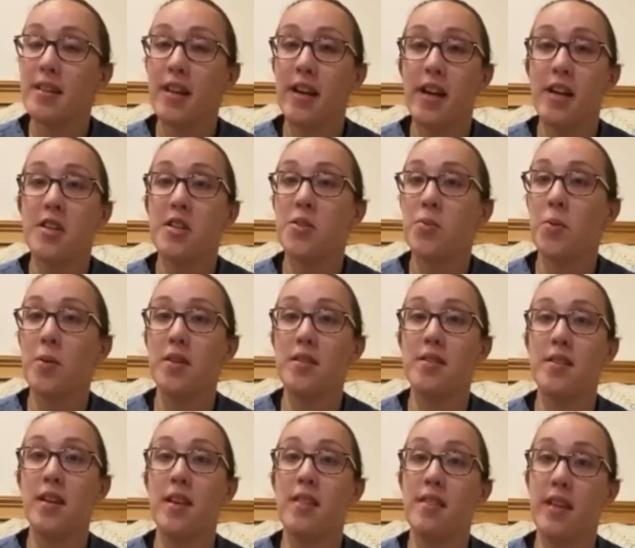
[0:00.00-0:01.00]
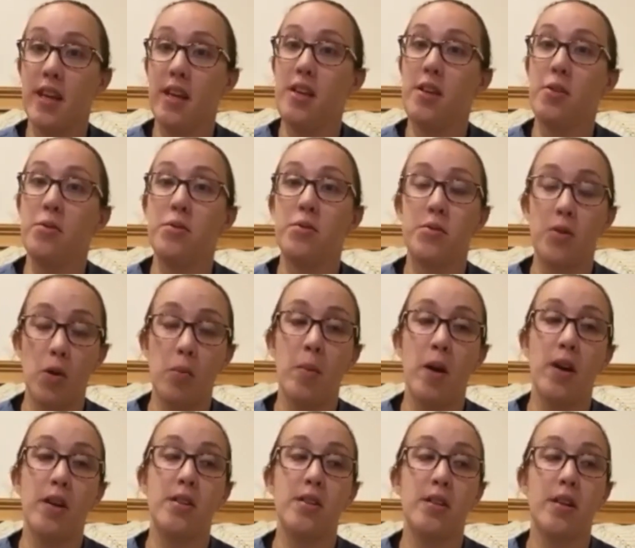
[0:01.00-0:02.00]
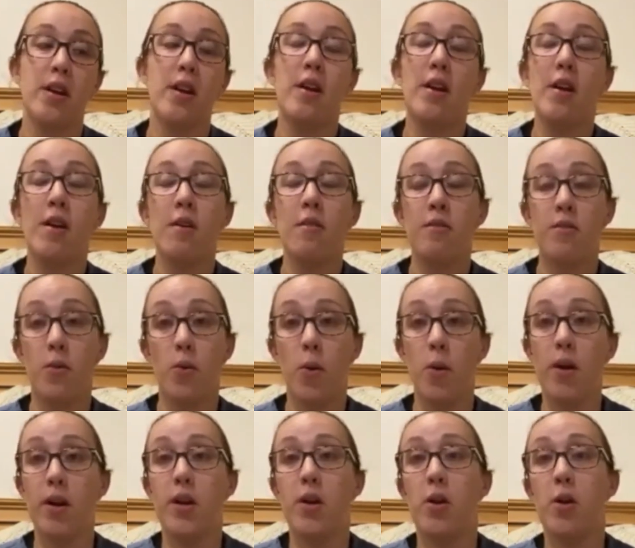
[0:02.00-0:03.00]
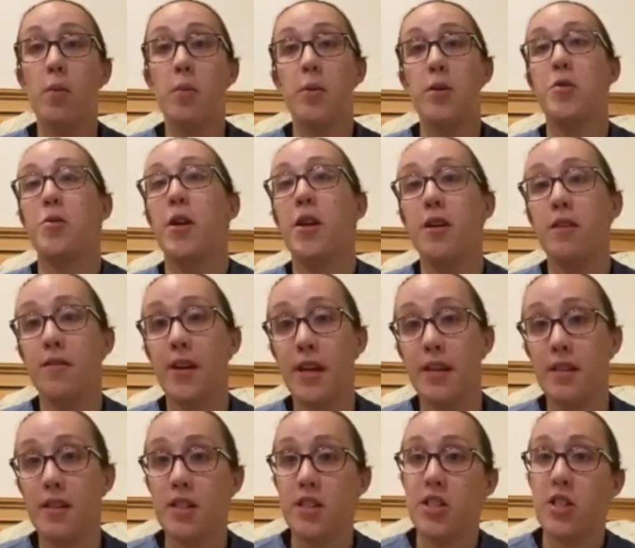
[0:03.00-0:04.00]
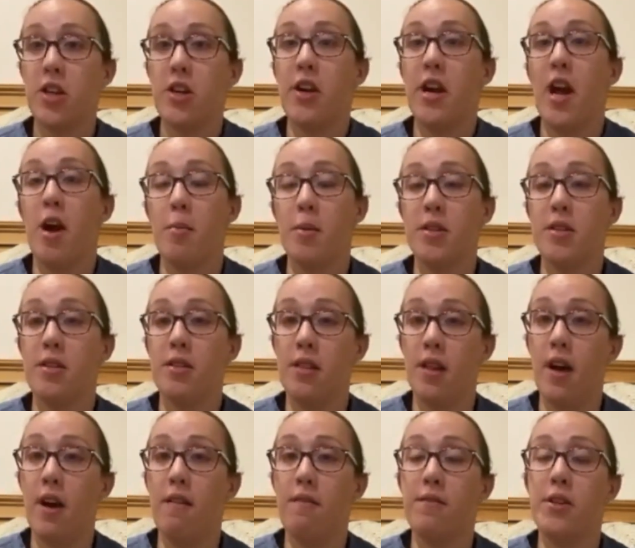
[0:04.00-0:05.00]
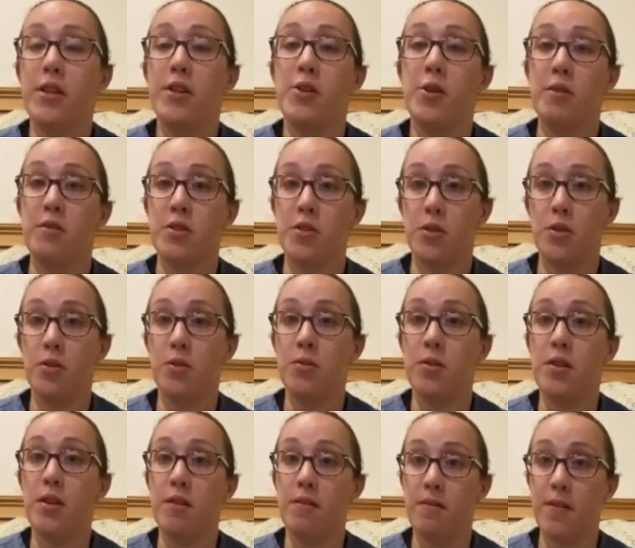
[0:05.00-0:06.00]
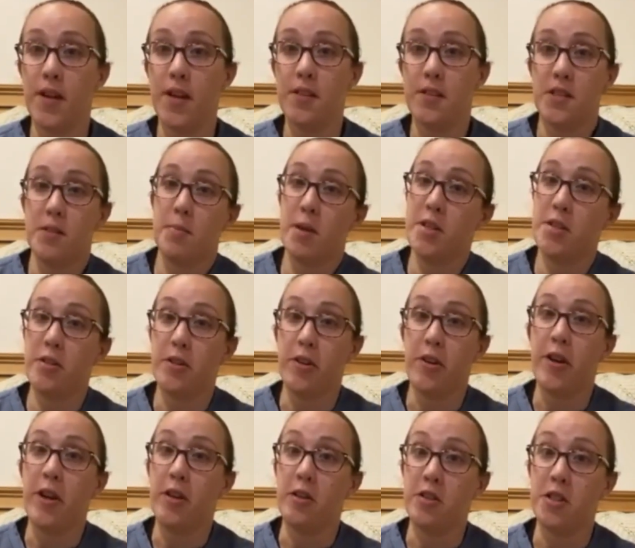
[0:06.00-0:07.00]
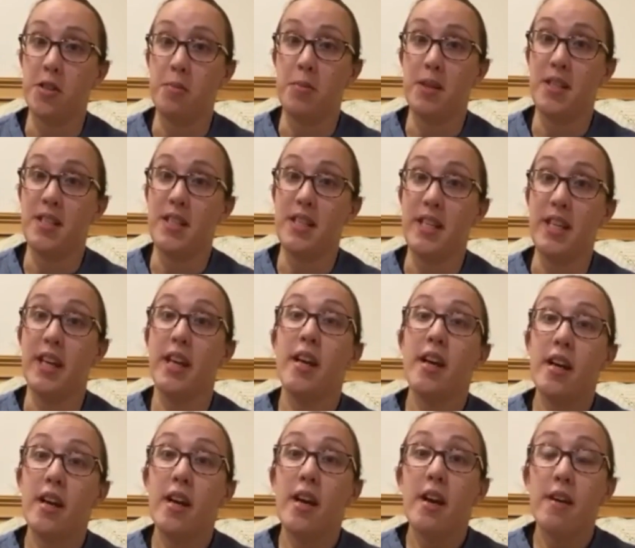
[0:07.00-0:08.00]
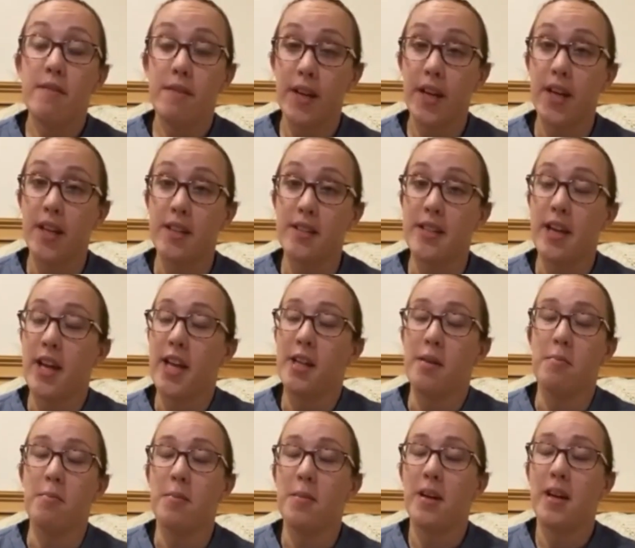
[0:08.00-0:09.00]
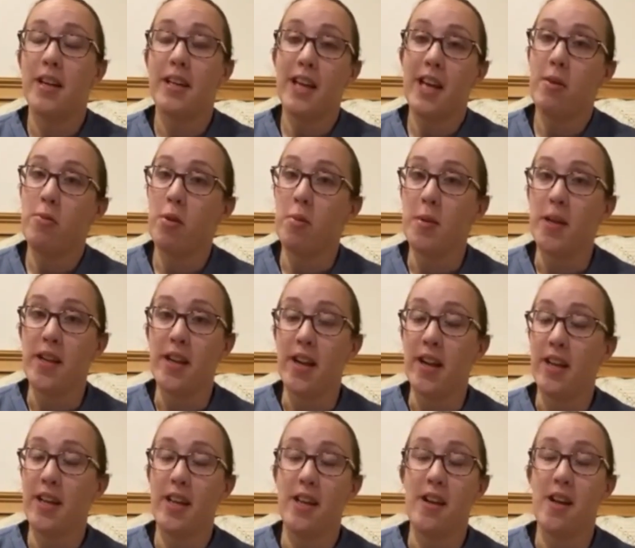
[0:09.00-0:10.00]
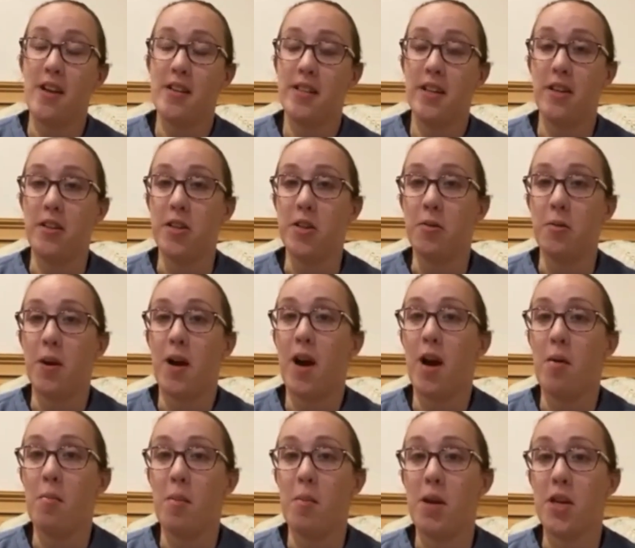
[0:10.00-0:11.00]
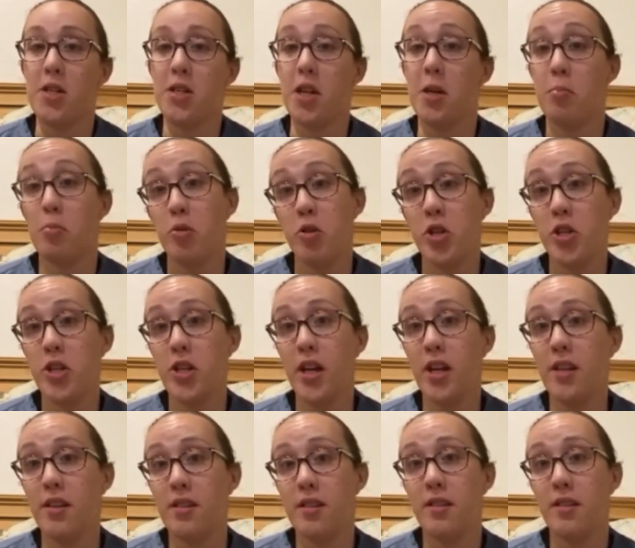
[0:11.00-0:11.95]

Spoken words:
And I just want to say thank you so much for your portrayal of Anne Lister and how much love you have shown your fans, especially your LGBT fans. I am a gay woman and I cannot tell you how much I appreciate